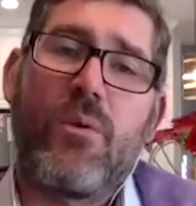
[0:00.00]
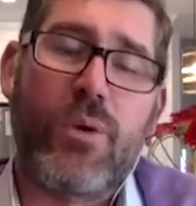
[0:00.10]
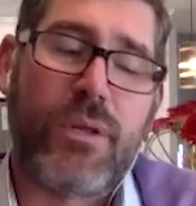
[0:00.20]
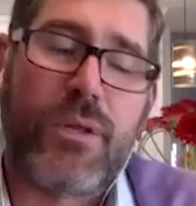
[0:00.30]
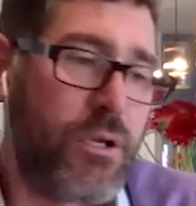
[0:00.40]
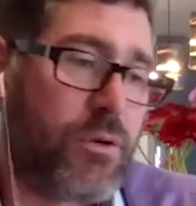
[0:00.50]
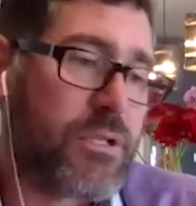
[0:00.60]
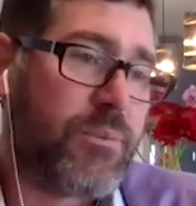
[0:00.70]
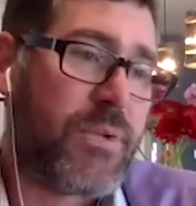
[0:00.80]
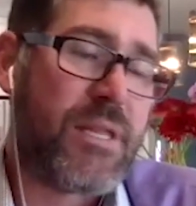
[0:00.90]
with you know
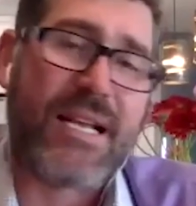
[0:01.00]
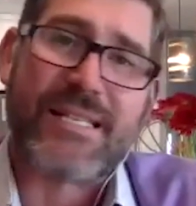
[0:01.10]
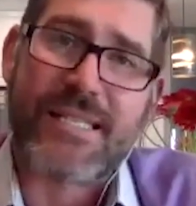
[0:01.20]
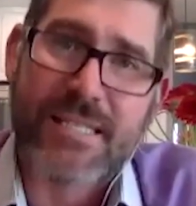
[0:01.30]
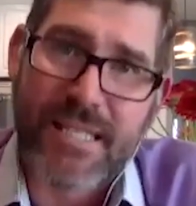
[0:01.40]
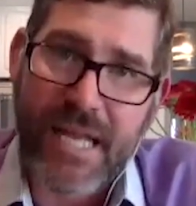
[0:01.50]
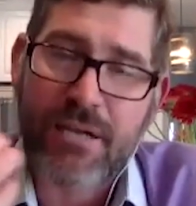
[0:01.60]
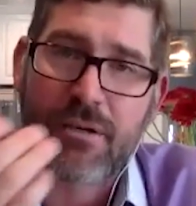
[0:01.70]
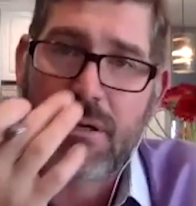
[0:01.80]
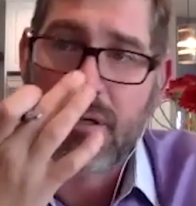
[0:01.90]
something they can
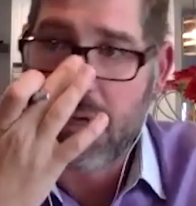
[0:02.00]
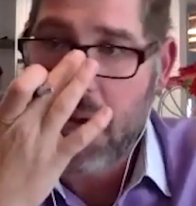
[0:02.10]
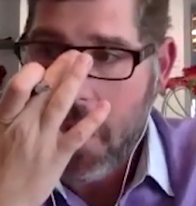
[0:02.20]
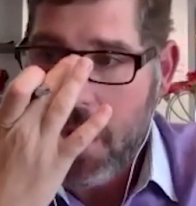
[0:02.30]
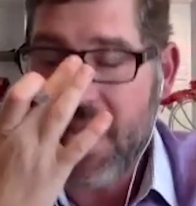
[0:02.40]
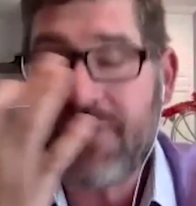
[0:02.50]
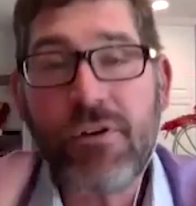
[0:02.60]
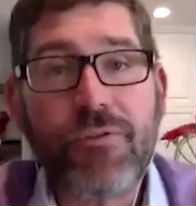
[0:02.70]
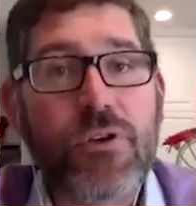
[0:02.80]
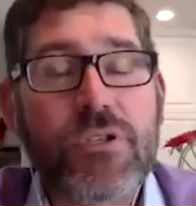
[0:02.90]
stand on even
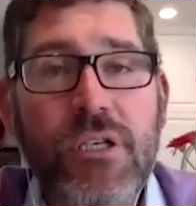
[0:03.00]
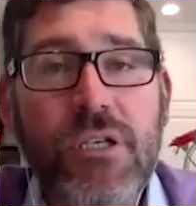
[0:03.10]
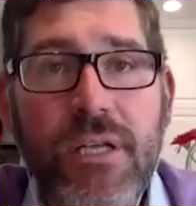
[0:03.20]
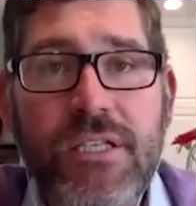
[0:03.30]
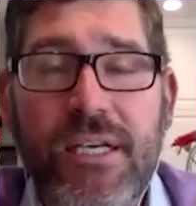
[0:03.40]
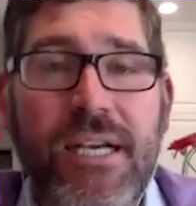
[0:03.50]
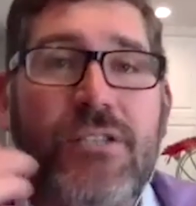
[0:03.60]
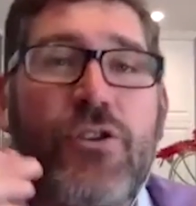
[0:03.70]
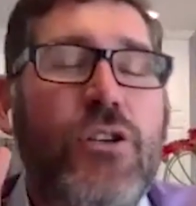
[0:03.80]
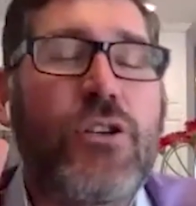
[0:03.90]
if you're a single agent,
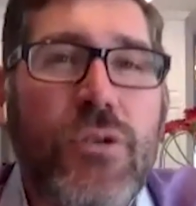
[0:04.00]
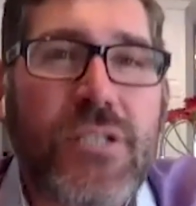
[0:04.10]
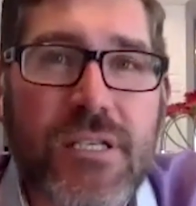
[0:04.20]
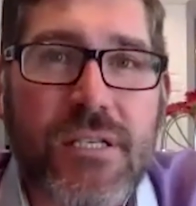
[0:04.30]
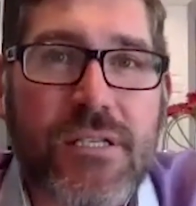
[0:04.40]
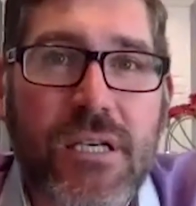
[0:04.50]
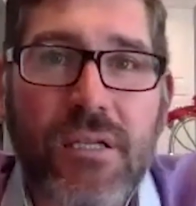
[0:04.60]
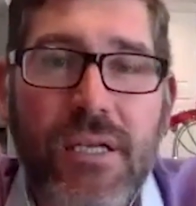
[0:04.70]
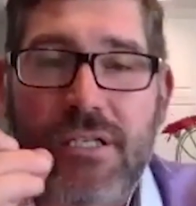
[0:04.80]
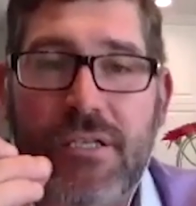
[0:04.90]
guys, you can do this as a
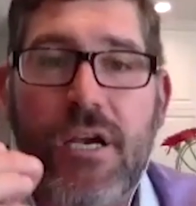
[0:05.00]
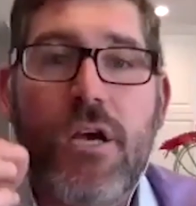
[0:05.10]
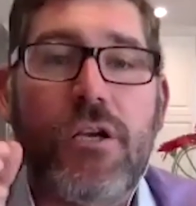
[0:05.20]
single agent.